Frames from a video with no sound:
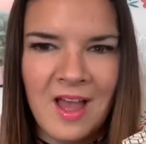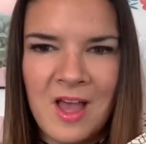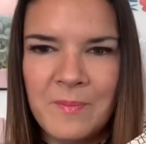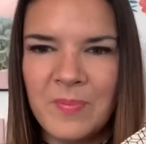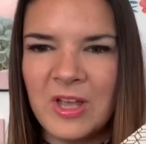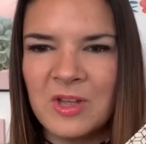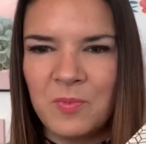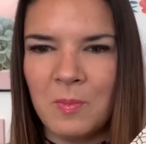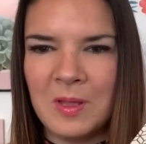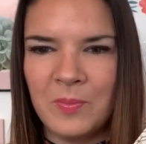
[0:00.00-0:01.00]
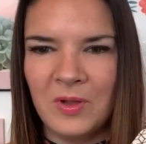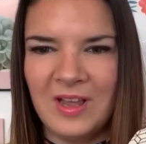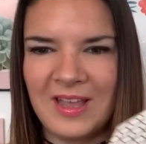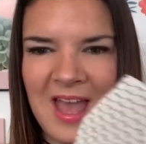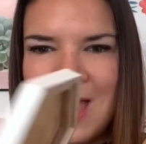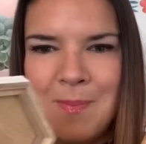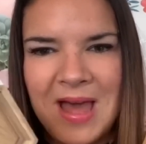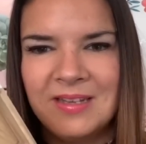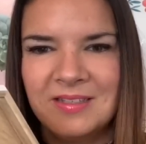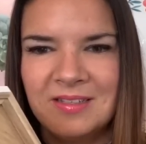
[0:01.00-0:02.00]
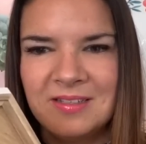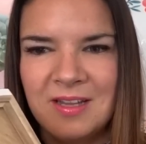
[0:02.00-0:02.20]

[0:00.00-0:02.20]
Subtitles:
But I could probably put like hair bands and